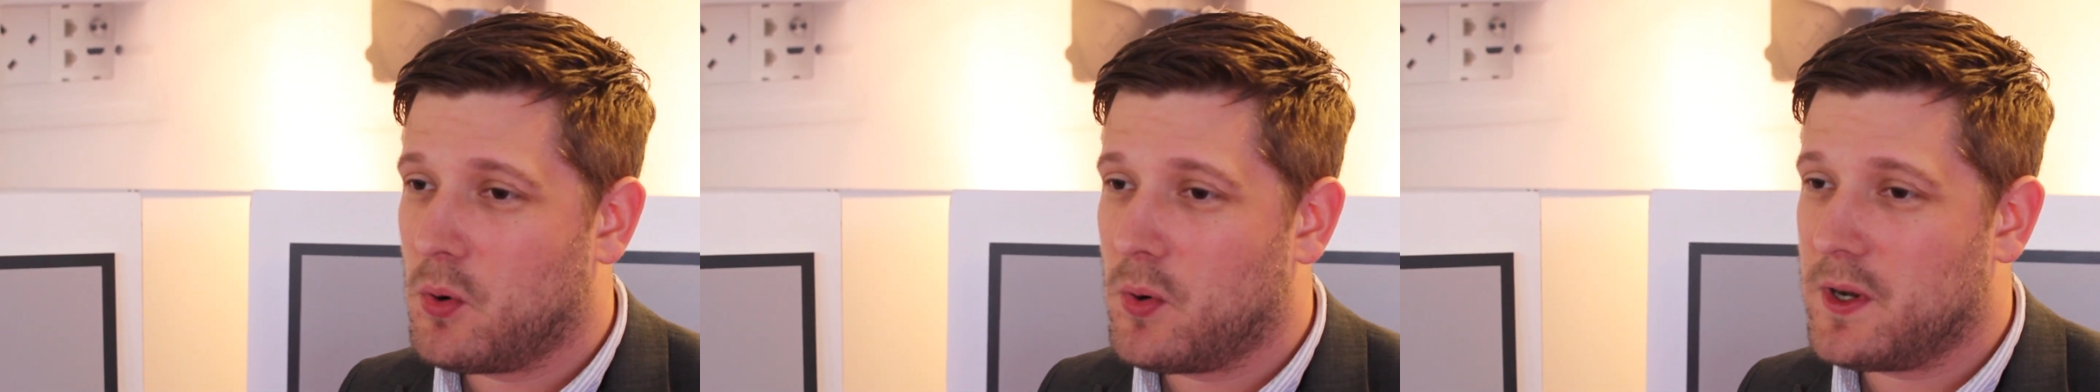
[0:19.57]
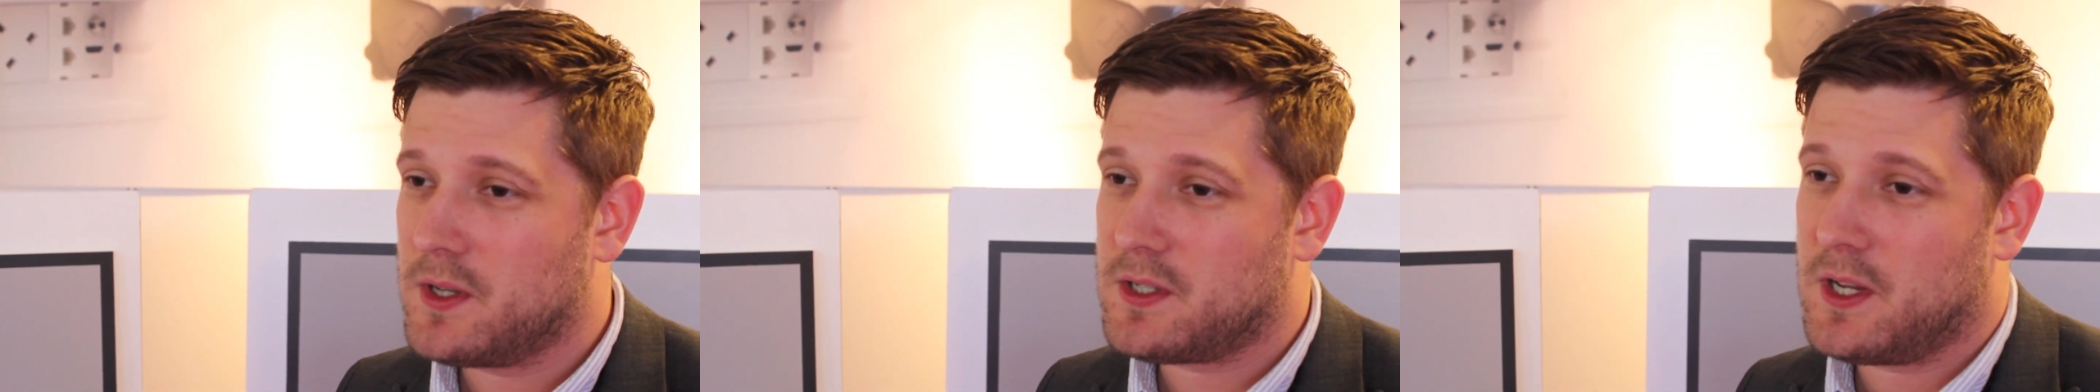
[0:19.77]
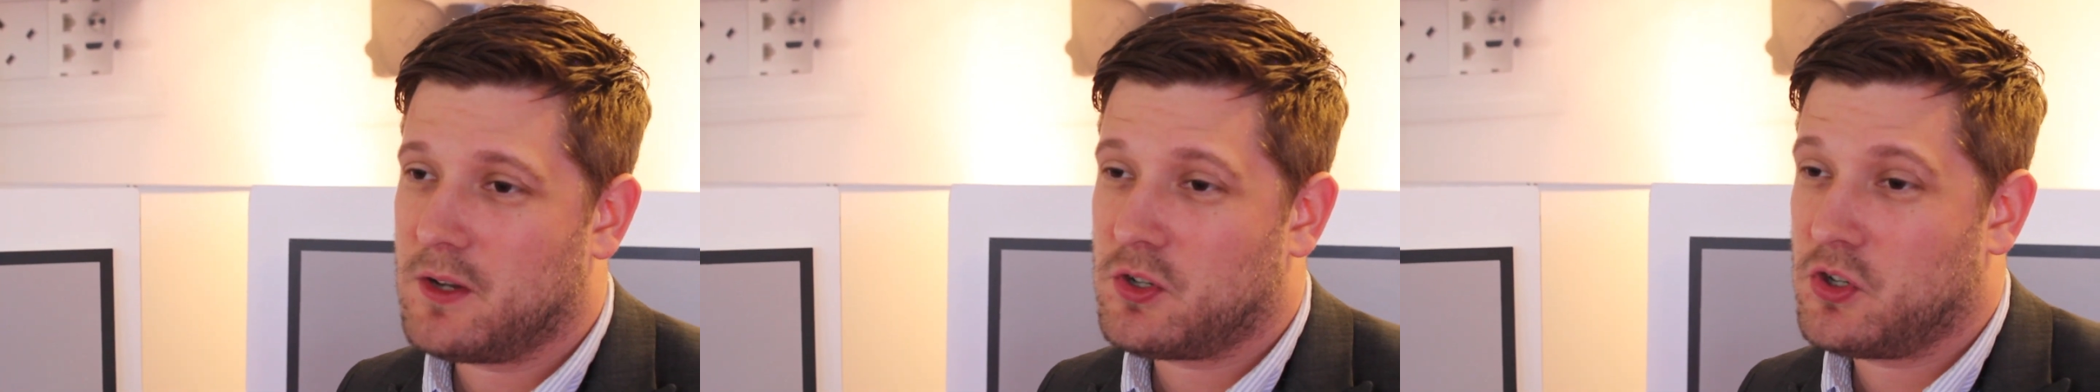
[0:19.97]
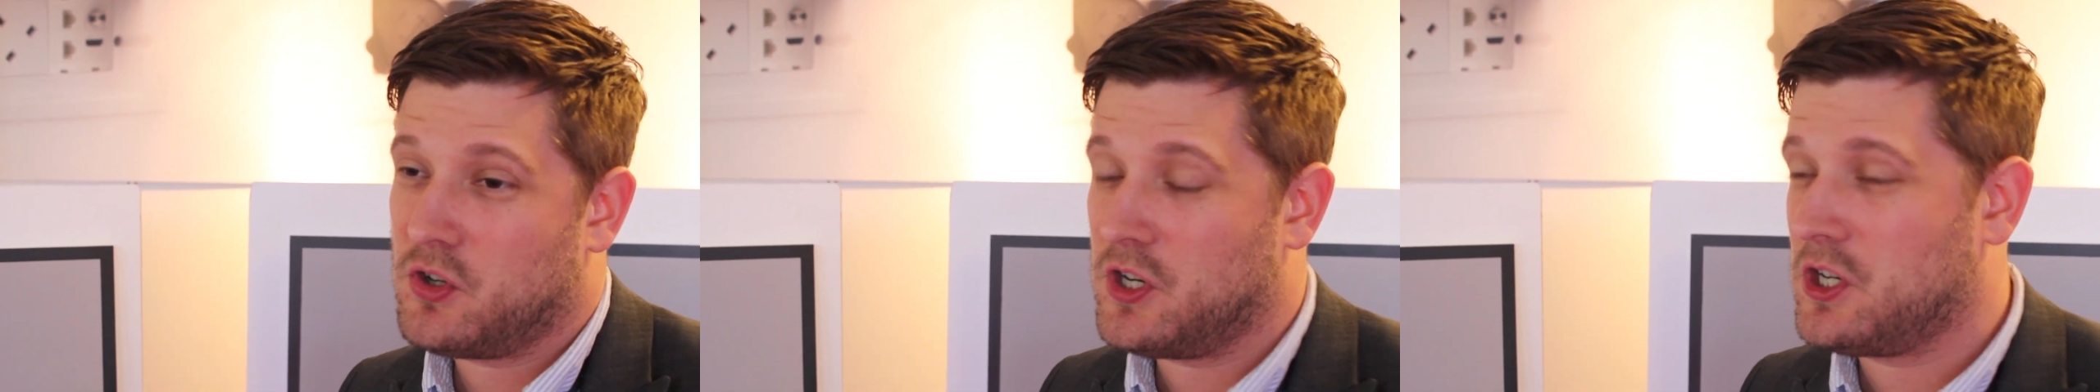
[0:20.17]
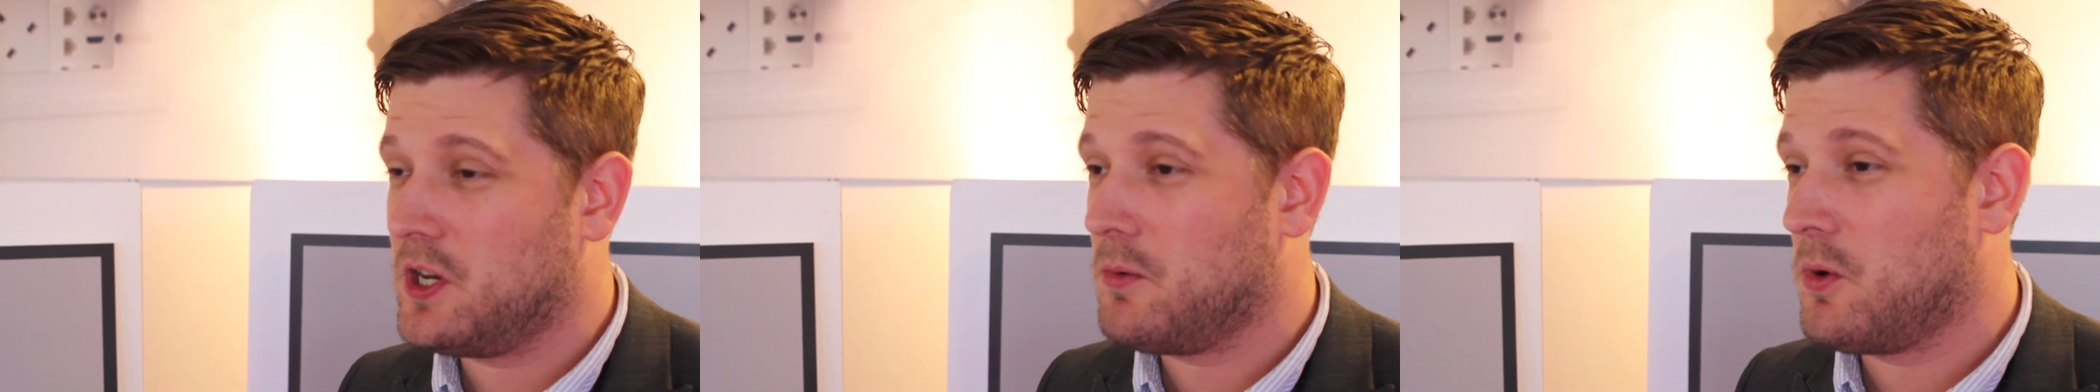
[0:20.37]
points that
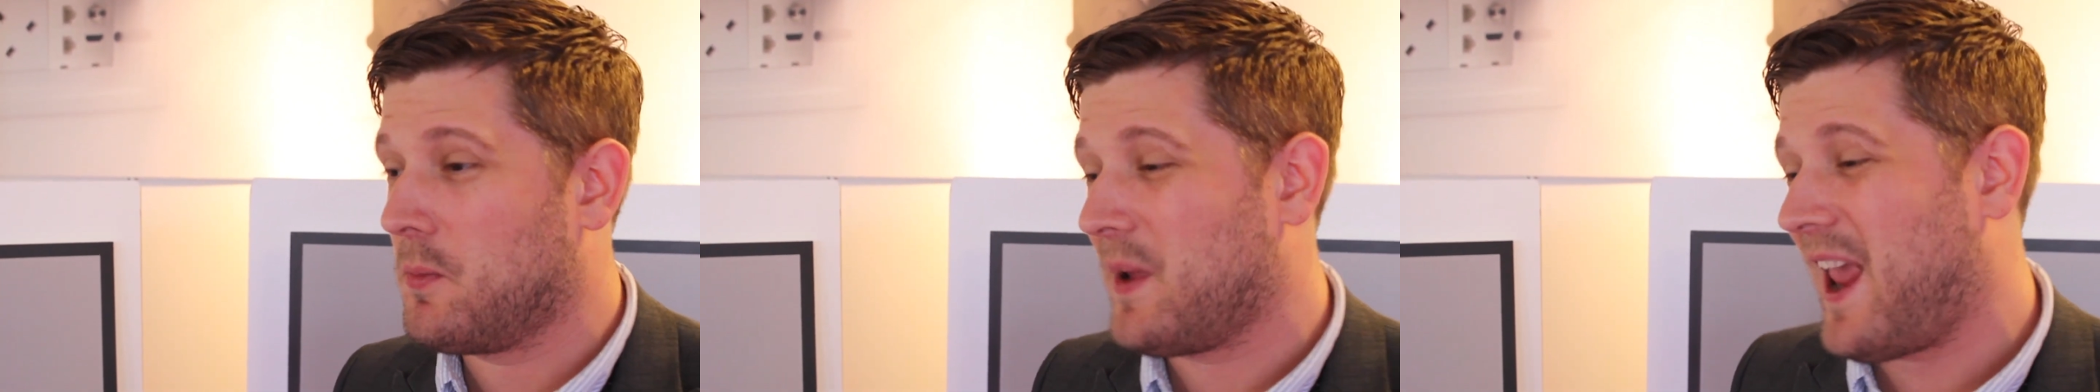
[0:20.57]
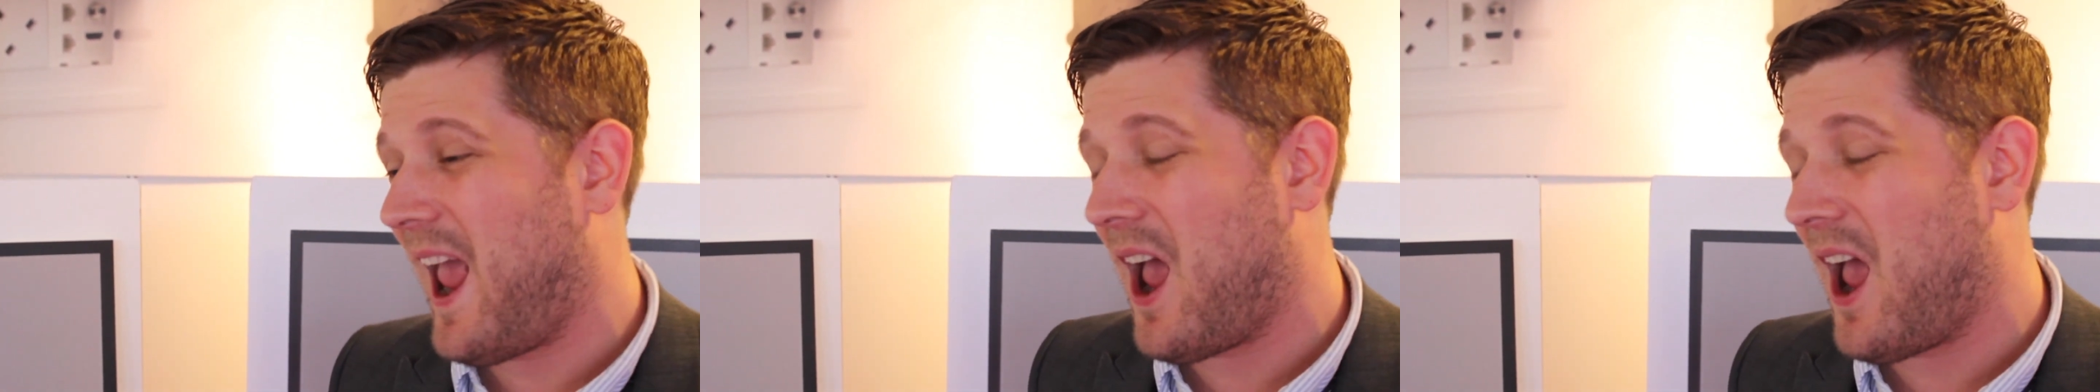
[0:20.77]
traditionally would be